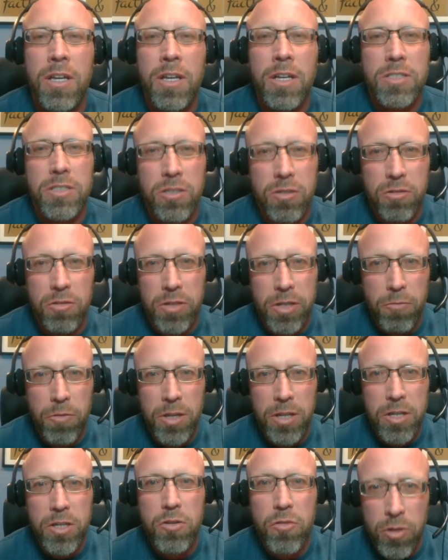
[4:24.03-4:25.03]
So
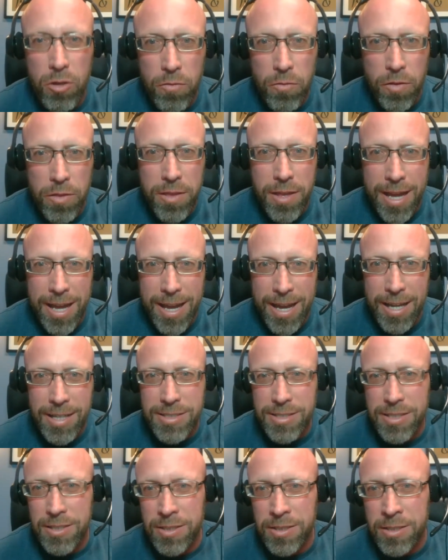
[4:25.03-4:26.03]
really going over that
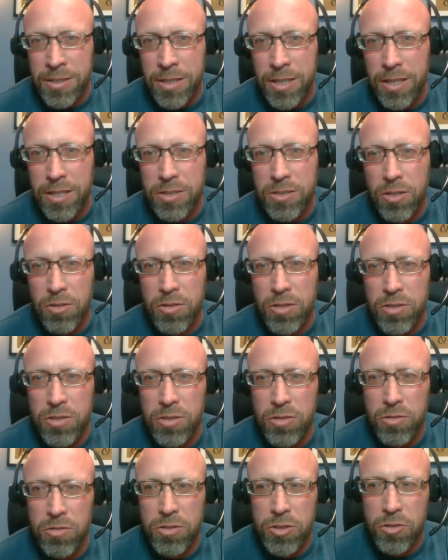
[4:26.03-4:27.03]
and talking to
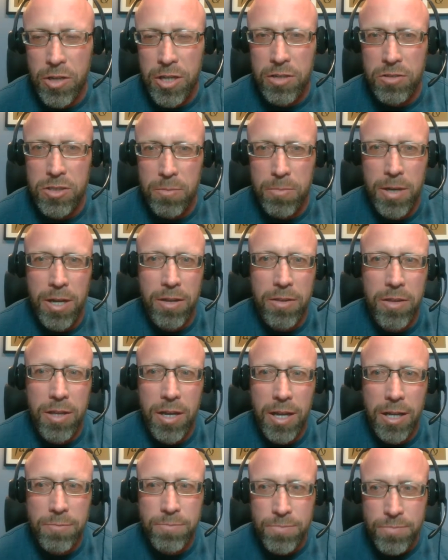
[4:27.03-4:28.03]
your trainers about
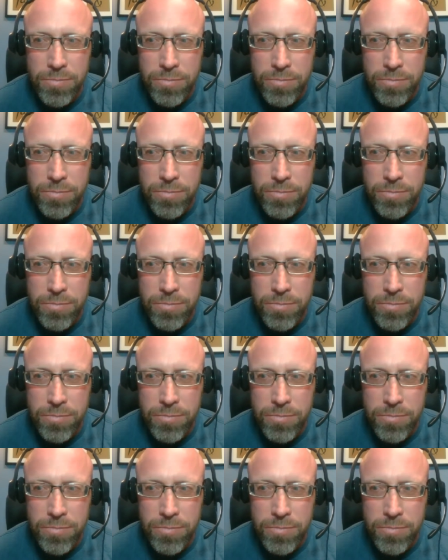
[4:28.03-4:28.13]
that.